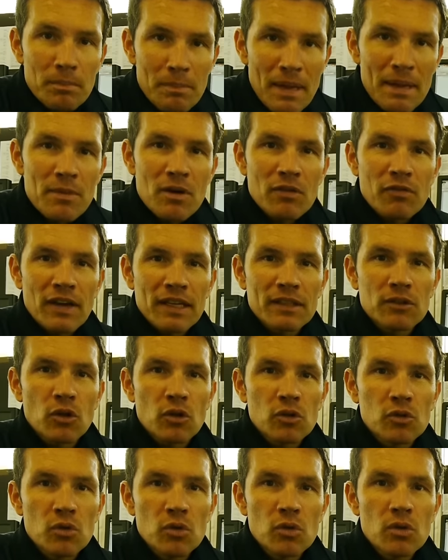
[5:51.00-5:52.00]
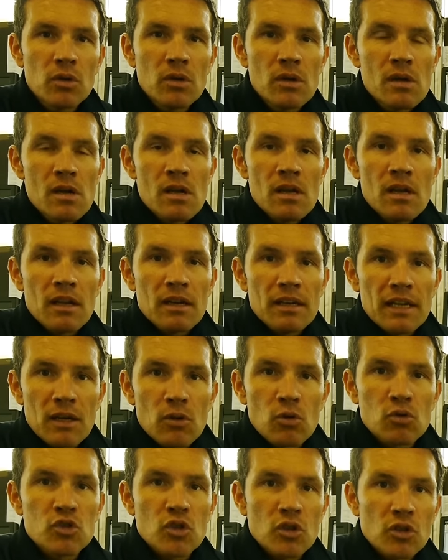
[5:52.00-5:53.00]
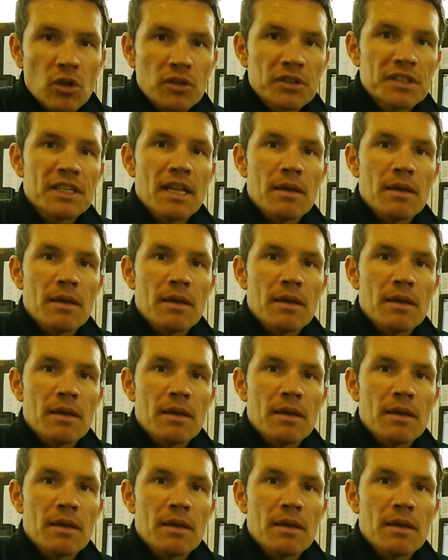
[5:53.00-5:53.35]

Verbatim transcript: Even during factor 2 falls,